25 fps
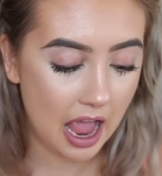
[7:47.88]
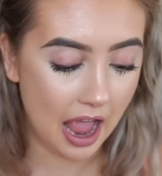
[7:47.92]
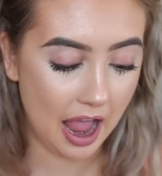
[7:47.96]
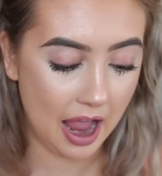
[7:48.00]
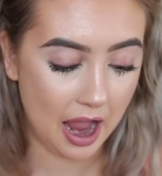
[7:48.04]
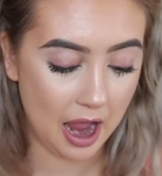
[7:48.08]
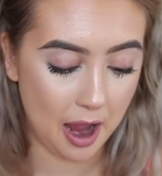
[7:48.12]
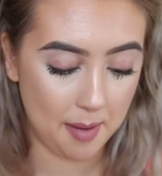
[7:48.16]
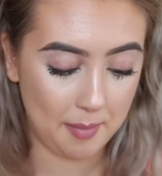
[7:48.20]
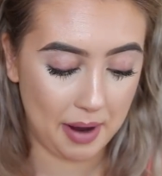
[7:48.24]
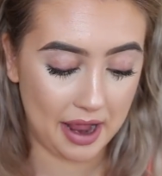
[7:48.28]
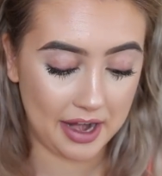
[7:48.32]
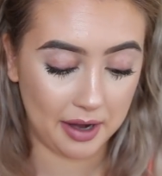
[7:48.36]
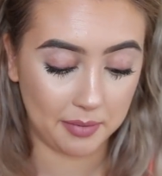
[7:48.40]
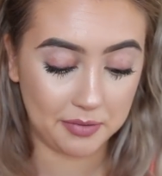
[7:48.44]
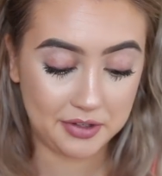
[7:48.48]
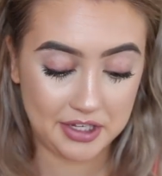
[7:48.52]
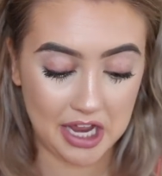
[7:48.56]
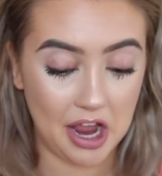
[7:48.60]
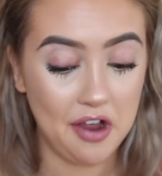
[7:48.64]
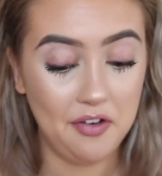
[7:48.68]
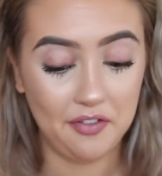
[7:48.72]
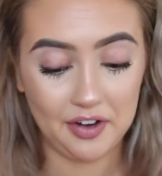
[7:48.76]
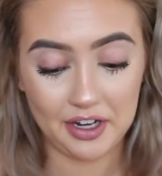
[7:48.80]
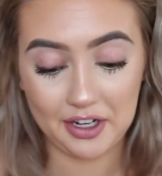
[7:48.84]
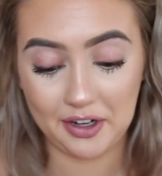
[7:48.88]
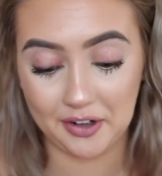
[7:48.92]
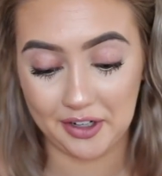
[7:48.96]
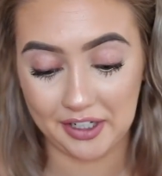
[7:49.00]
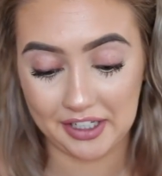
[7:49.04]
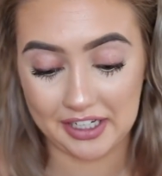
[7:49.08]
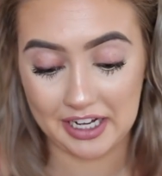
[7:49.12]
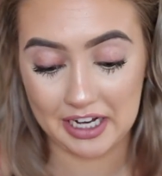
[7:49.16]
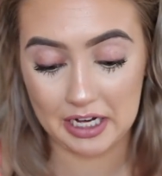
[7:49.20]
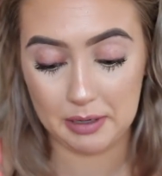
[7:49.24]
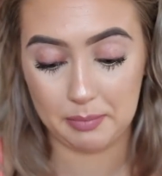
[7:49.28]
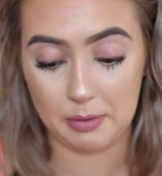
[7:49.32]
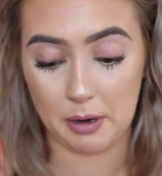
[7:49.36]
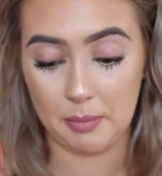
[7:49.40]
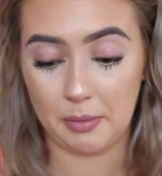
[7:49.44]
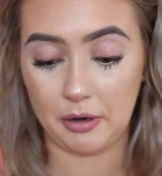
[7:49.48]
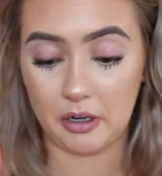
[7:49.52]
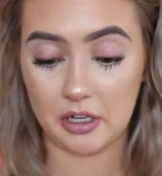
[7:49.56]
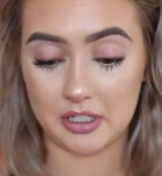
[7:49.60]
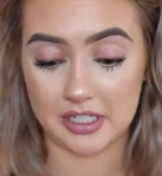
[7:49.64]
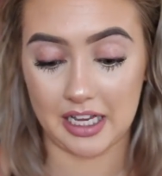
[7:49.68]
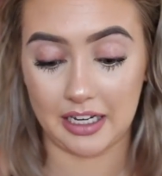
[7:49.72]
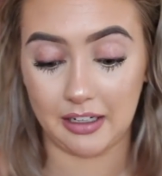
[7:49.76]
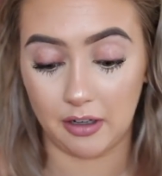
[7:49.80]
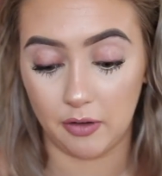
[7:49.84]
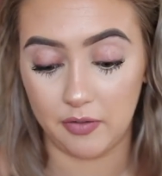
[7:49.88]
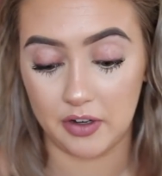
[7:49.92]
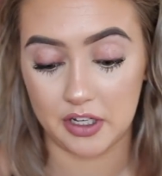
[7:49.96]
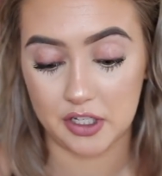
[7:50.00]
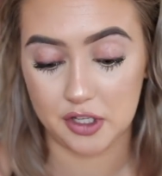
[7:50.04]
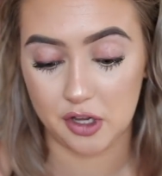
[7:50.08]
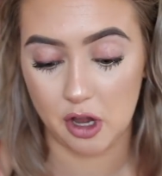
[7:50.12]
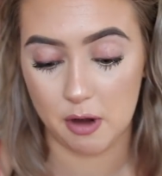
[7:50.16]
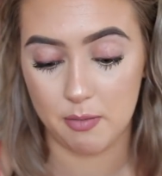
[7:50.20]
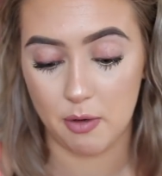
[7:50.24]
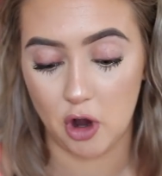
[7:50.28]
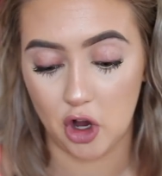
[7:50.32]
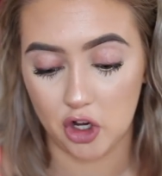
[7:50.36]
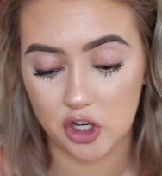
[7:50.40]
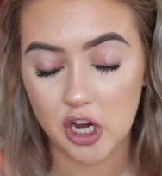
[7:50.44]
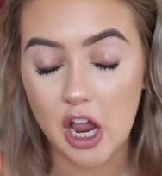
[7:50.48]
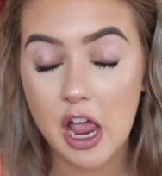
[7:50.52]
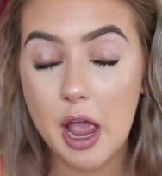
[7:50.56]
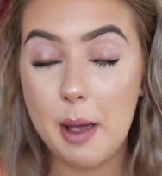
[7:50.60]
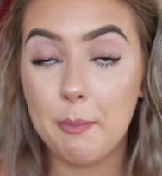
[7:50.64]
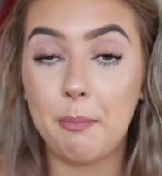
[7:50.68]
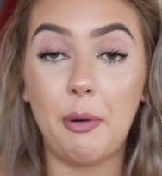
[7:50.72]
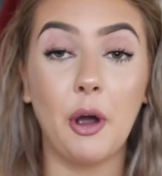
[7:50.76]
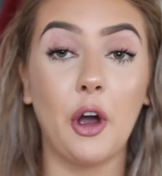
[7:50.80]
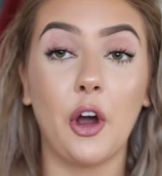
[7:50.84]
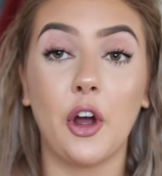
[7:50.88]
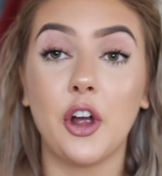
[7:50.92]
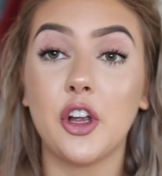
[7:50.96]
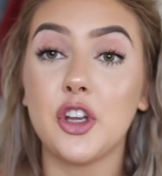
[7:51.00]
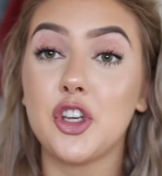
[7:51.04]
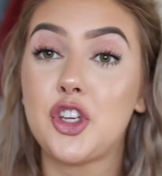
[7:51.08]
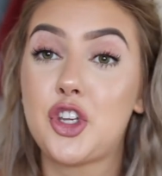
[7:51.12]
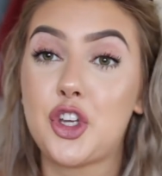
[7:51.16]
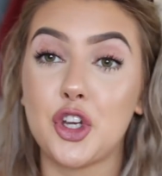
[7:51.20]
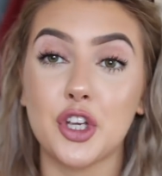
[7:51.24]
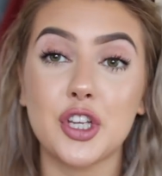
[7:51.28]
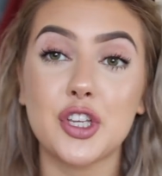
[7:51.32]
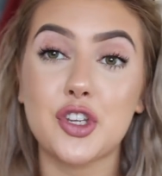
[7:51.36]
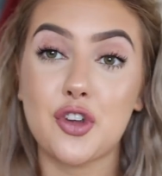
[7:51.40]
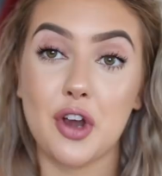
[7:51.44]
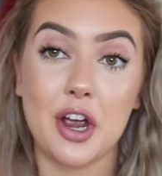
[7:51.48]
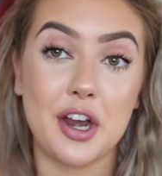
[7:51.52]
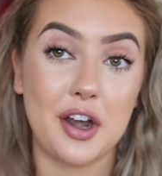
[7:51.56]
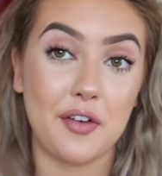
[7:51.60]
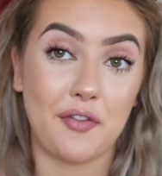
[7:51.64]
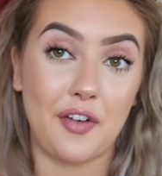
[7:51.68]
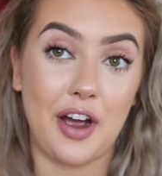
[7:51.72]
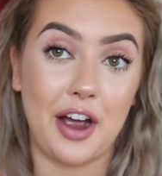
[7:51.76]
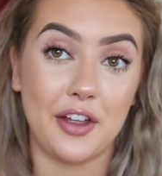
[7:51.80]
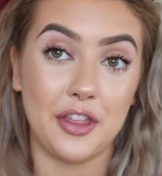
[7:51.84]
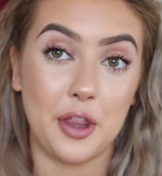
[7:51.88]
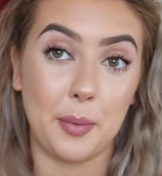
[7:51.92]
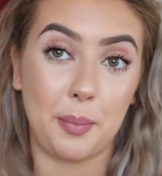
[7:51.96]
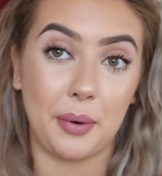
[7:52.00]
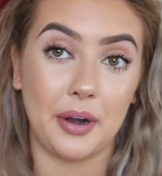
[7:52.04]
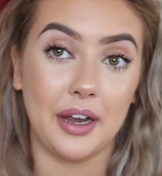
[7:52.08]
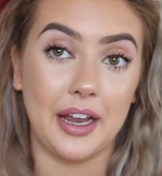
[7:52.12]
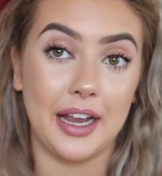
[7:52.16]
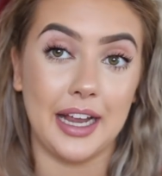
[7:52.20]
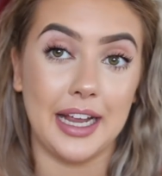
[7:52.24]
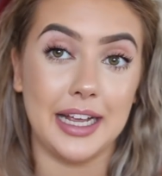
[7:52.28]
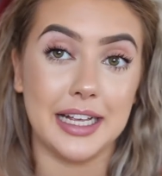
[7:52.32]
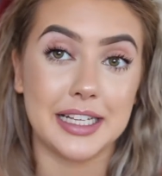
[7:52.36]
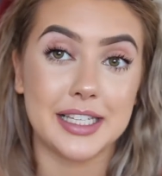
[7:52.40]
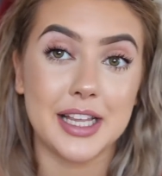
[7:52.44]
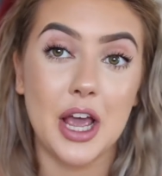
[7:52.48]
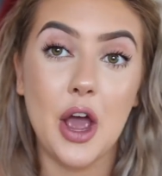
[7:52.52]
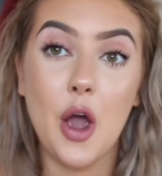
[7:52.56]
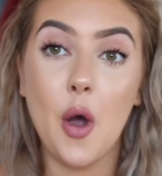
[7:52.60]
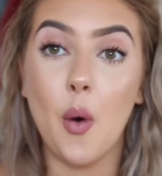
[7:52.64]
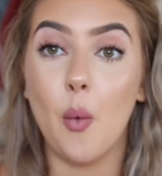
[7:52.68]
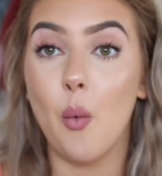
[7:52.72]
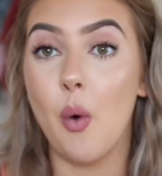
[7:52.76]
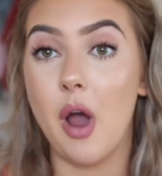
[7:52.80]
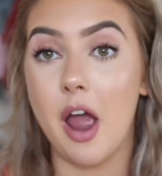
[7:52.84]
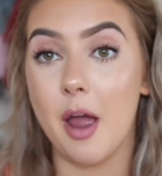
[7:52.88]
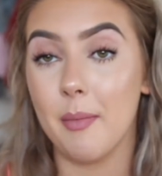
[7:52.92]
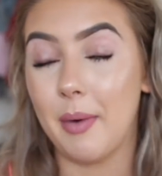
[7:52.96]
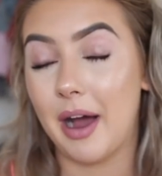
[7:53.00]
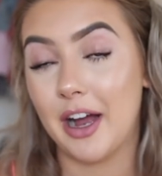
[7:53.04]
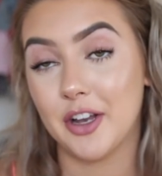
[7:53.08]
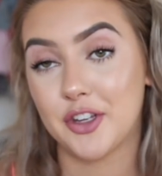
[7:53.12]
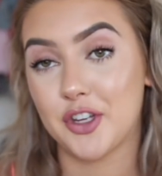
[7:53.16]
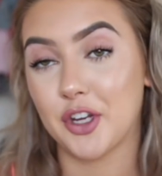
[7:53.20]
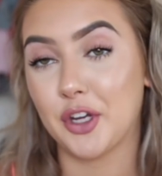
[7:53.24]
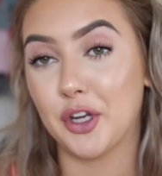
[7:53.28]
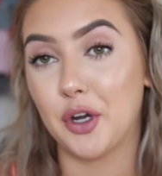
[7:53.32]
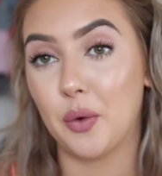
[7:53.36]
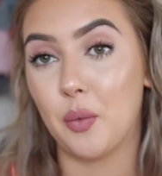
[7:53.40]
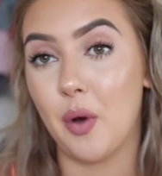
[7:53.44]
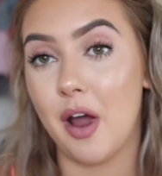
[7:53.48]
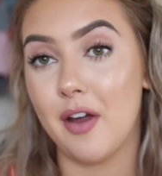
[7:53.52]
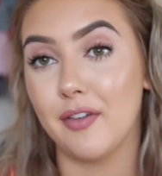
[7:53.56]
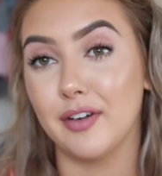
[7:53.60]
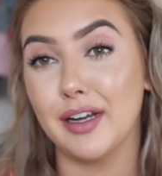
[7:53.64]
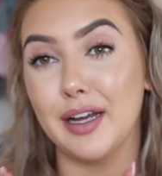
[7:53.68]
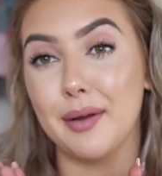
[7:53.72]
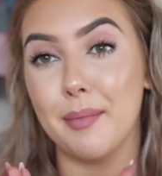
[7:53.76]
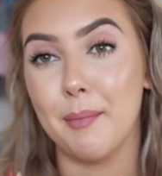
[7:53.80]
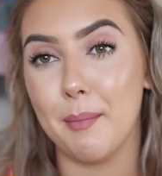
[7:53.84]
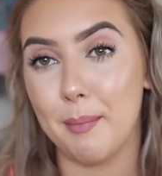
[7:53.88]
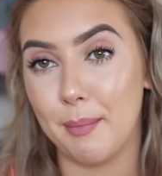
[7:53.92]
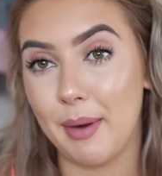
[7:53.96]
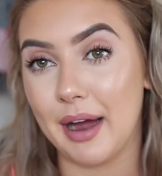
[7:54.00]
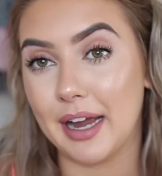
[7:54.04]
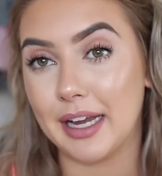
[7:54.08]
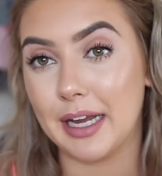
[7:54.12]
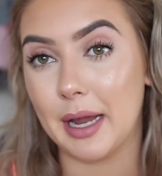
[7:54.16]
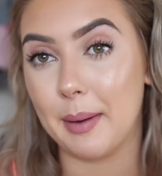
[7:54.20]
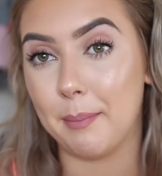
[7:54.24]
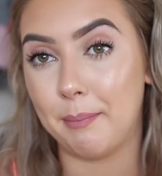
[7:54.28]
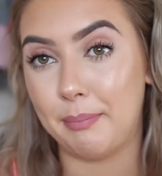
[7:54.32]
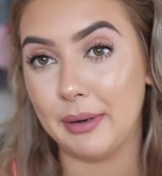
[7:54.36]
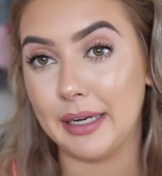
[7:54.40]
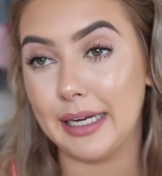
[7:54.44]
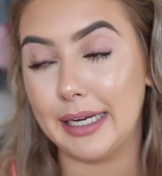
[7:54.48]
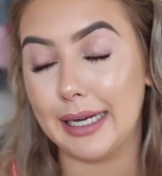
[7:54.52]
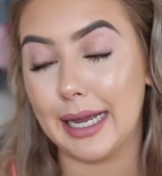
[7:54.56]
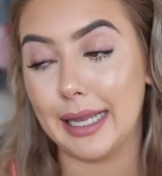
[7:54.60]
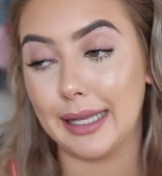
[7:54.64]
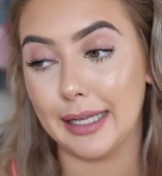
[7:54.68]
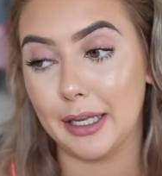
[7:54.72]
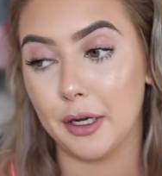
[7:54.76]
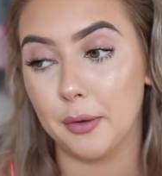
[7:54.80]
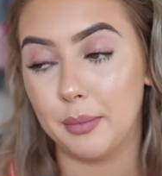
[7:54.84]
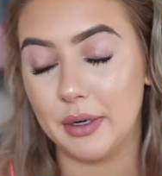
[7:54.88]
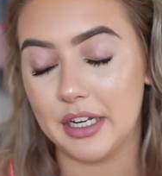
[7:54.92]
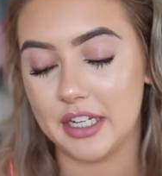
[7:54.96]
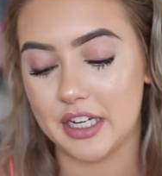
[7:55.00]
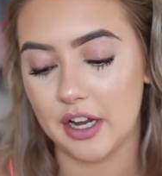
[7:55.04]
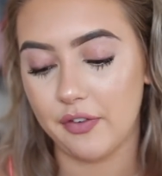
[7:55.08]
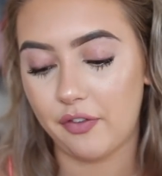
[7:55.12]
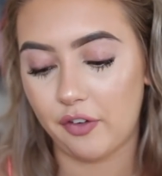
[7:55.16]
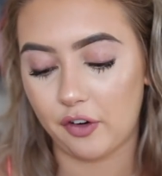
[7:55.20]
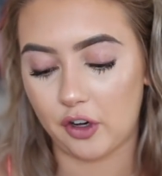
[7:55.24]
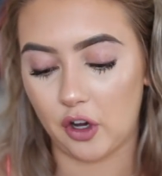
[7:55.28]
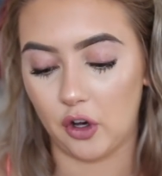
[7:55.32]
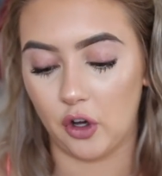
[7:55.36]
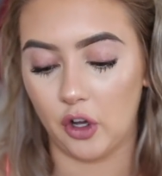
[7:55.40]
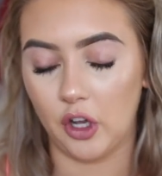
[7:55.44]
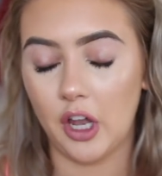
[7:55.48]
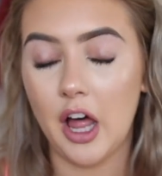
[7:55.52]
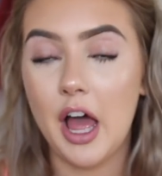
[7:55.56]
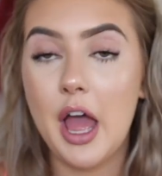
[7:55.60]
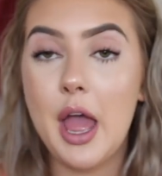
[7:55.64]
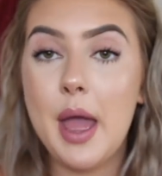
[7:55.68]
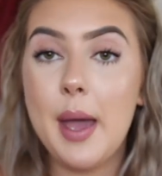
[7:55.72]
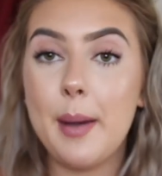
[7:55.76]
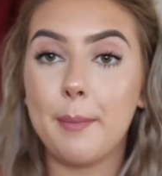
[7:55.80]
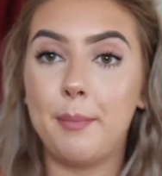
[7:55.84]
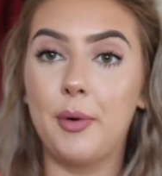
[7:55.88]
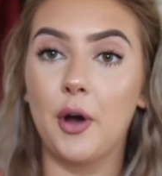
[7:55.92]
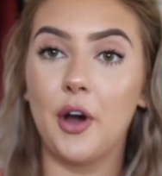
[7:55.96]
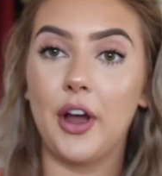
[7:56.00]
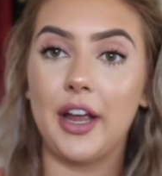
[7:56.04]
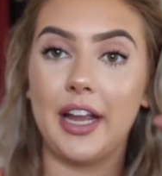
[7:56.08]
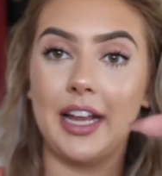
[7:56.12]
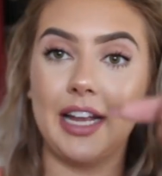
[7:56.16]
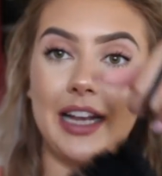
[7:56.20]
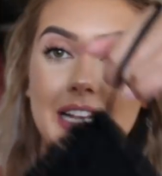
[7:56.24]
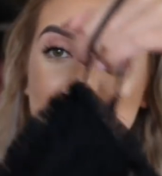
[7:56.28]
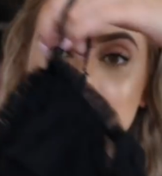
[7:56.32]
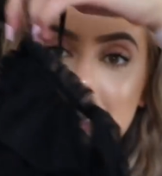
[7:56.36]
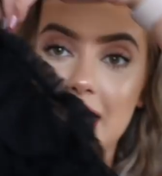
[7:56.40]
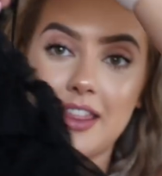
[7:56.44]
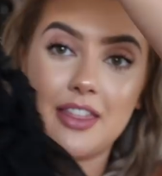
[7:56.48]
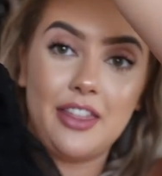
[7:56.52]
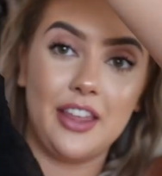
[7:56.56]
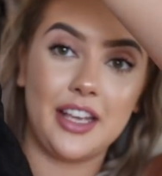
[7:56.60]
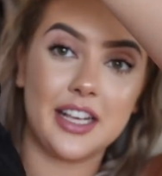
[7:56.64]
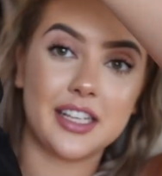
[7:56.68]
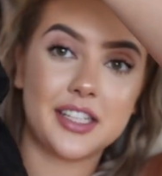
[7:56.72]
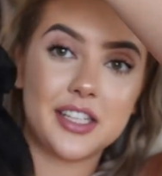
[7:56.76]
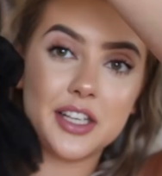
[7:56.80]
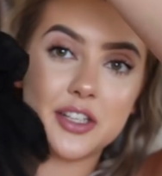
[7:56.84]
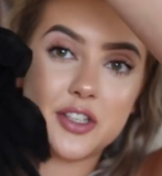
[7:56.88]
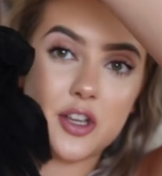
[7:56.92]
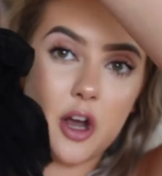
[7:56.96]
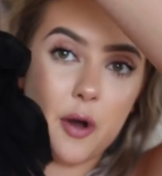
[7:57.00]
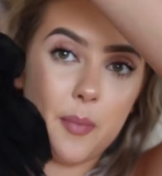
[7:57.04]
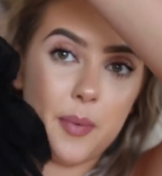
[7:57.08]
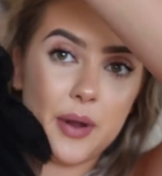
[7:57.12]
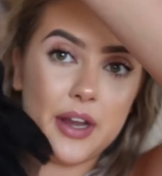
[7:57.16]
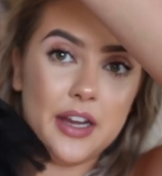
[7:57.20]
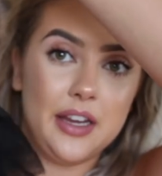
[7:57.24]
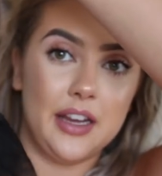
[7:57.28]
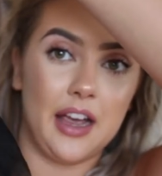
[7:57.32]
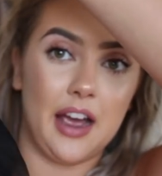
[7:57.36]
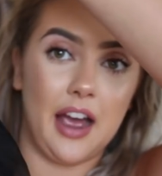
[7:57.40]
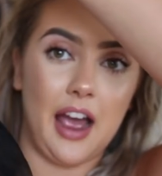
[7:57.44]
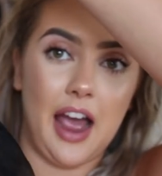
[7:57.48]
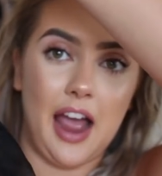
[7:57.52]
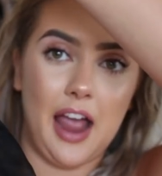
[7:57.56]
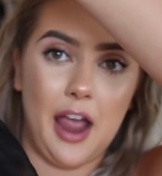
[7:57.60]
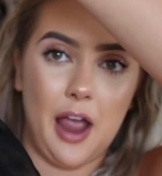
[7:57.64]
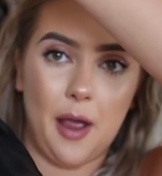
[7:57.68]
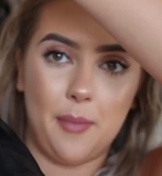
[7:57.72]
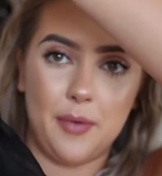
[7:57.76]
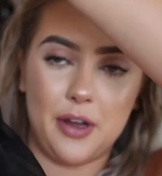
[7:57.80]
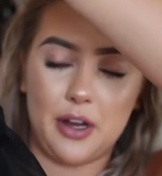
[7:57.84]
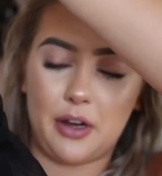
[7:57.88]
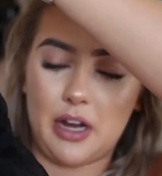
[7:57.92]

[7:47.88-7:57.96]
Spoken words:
And I'm definitely going to keep it because I love it so much. But just trying to find the place where I'm actually going to wear it might be a little bit difficult. But it is this top here.